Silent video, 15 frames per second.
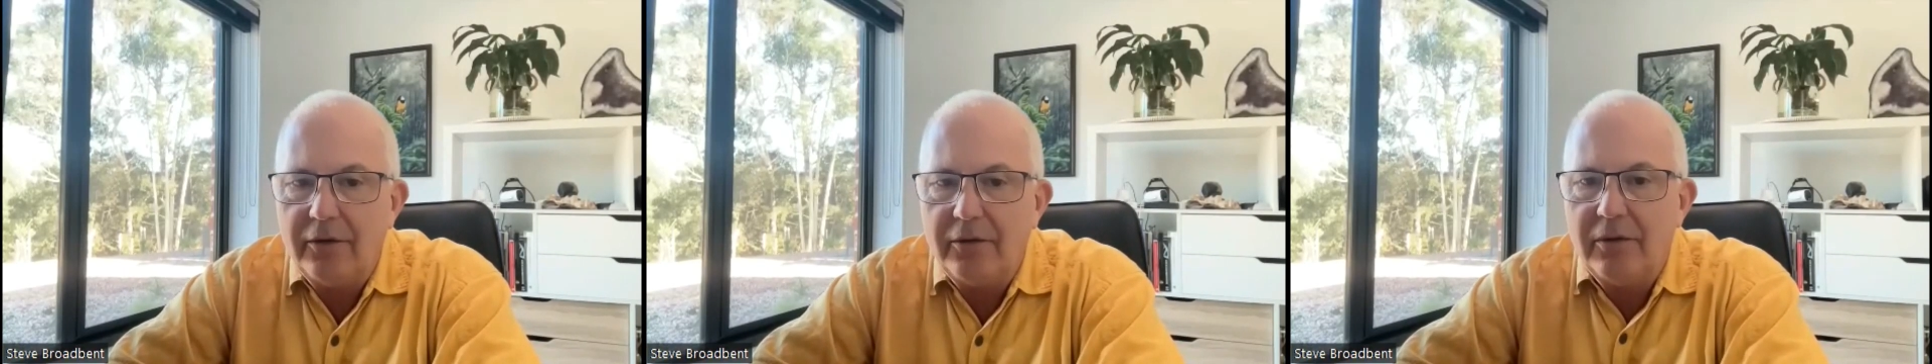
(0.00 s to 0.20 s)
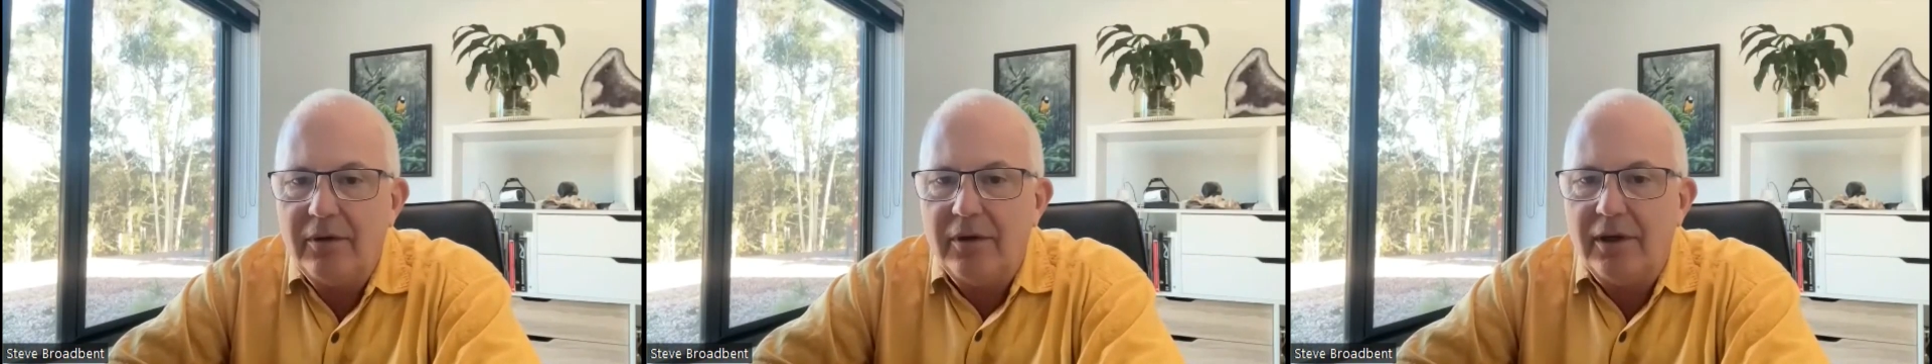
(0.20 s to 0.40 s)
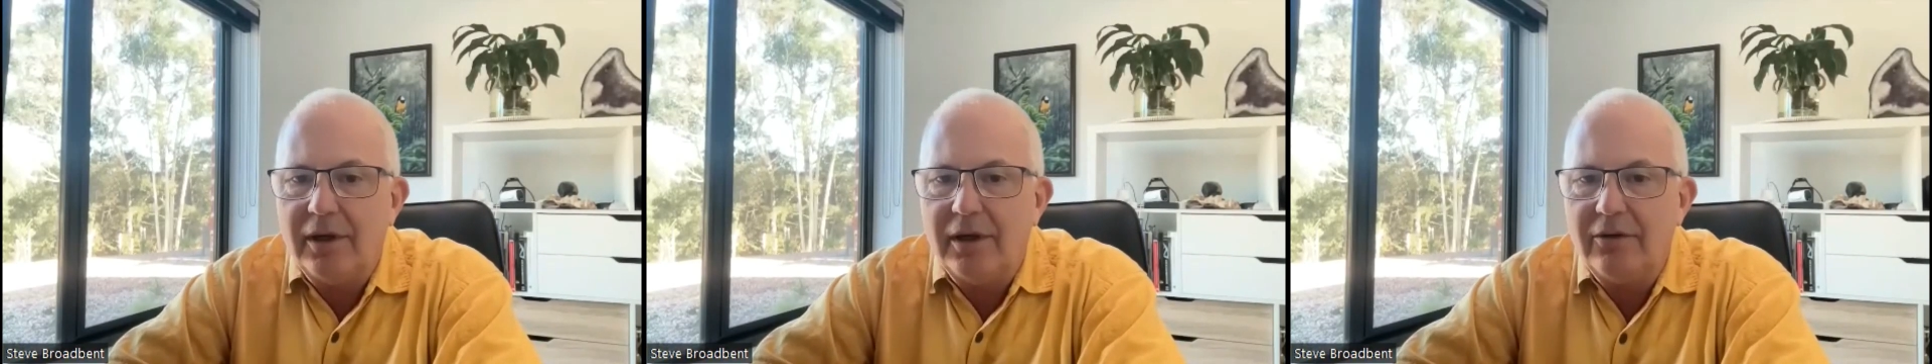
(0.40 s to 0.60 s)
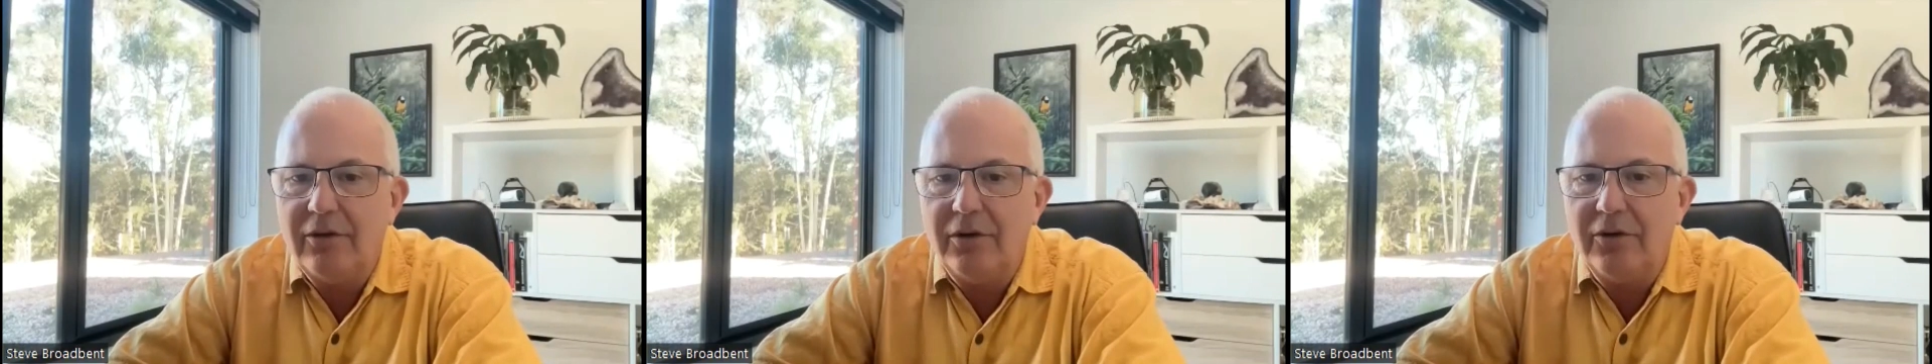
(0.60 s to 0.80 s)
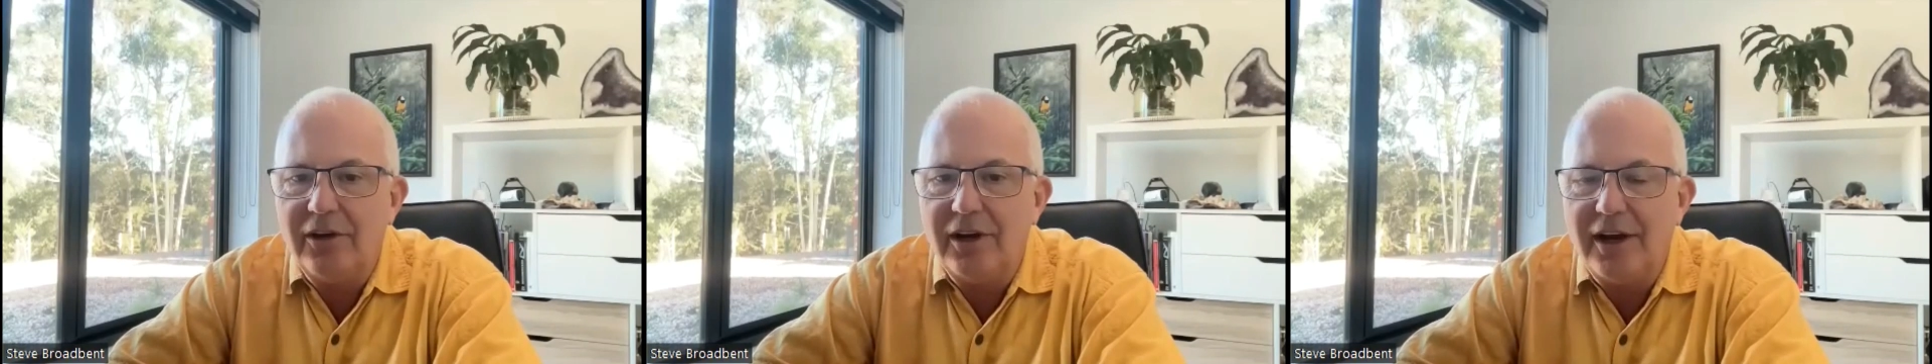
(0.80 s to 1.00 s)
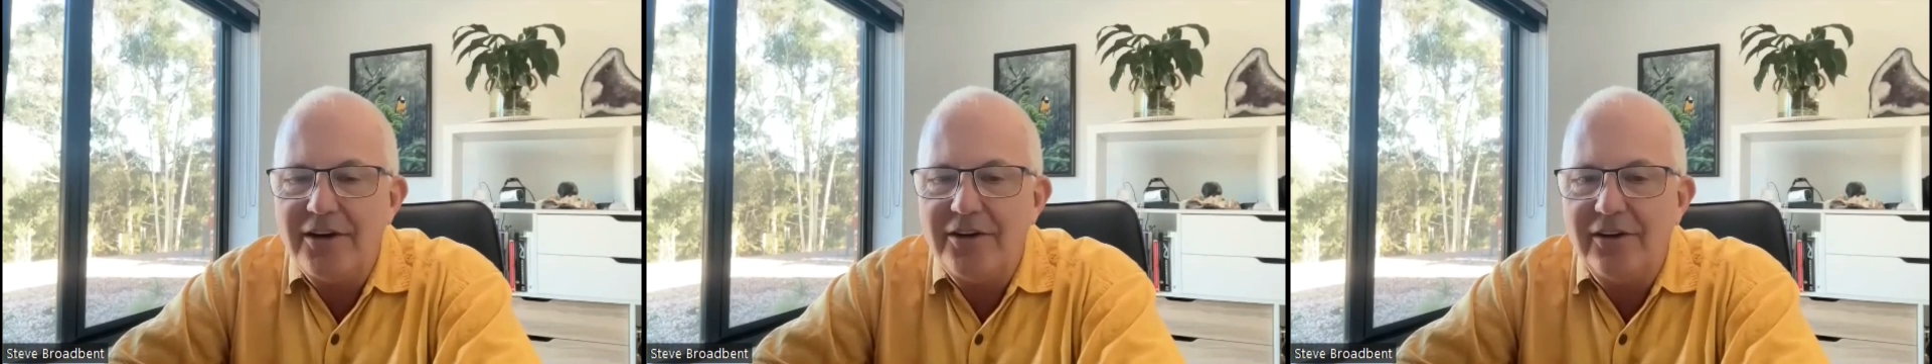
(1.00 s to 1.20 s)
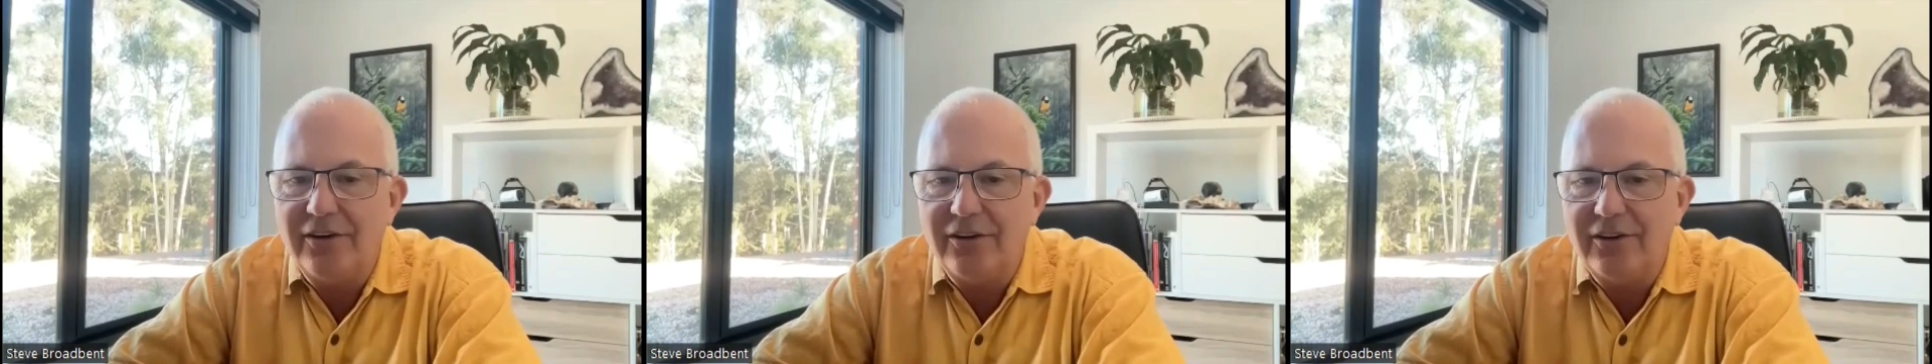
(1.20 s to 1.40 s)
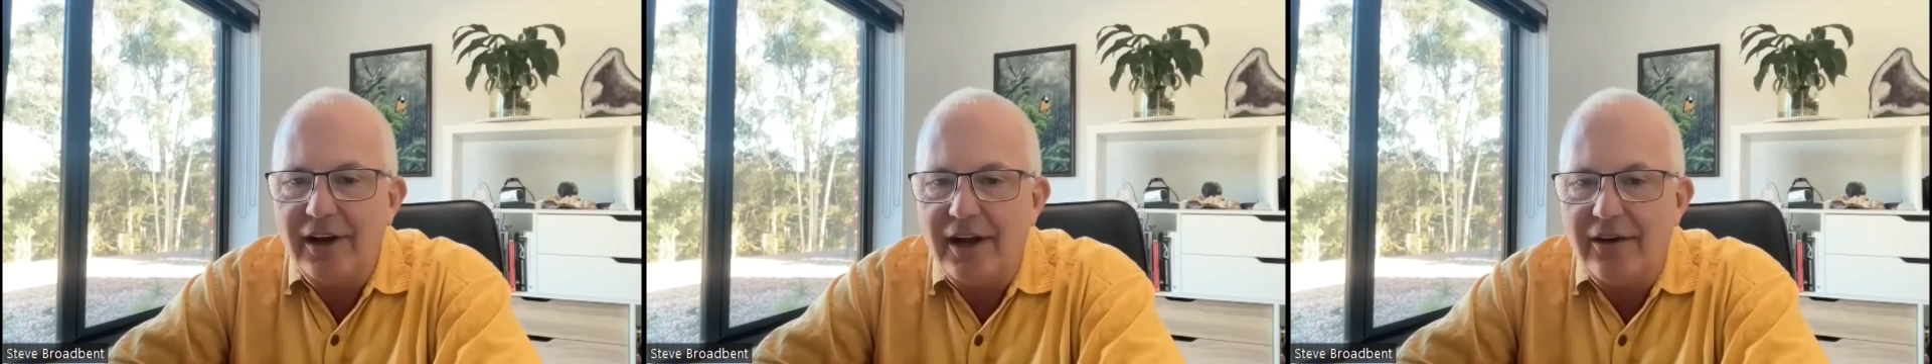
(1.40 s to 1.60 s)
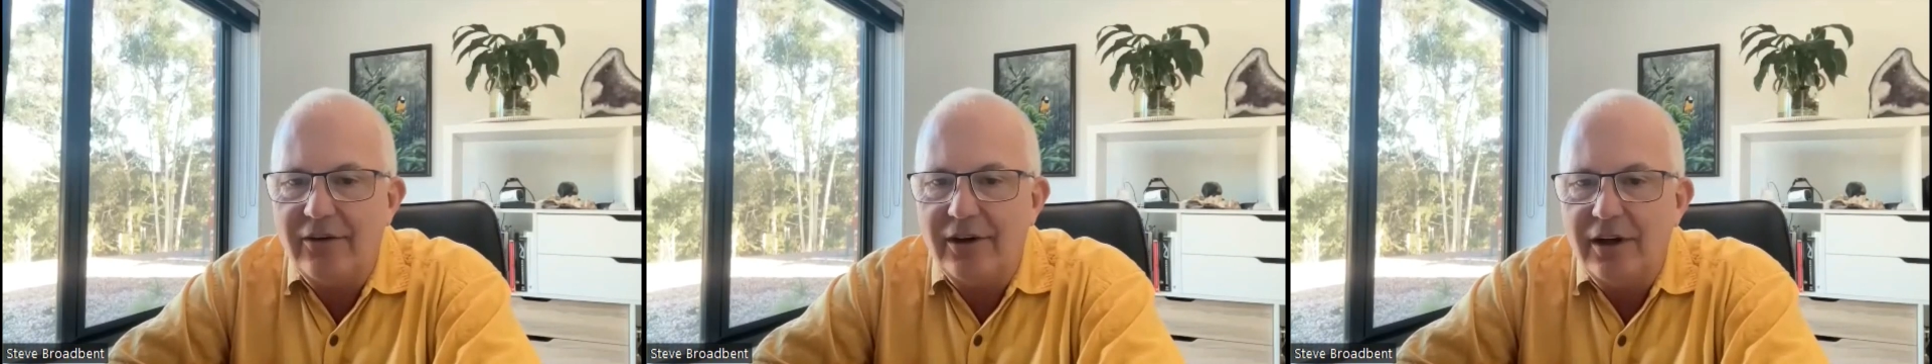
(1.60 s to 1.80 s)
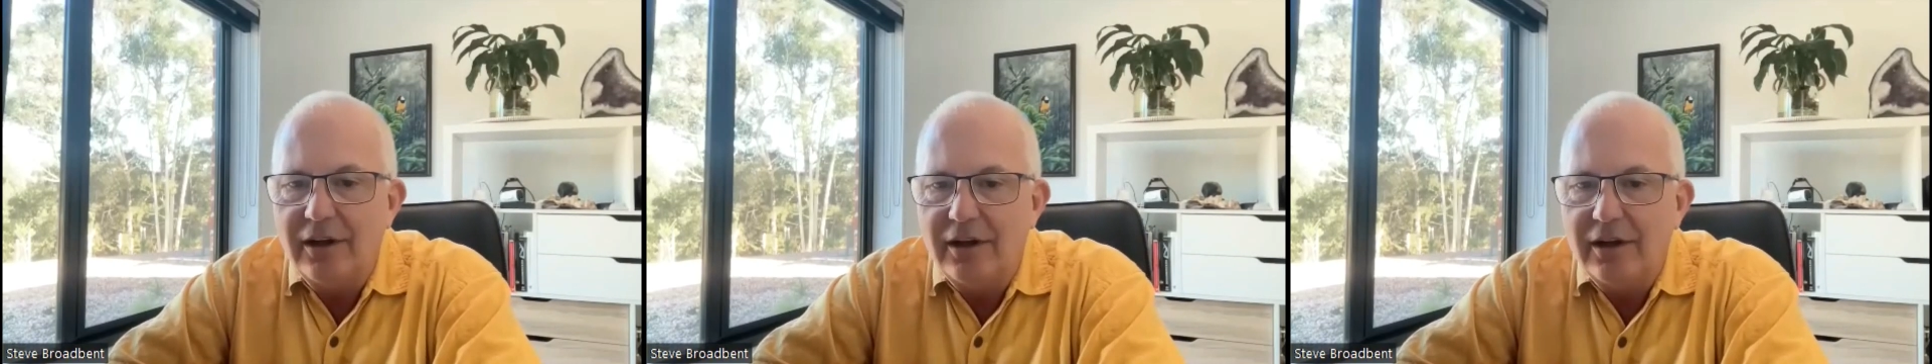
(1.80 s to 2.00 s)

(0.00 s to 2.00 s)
as the association says,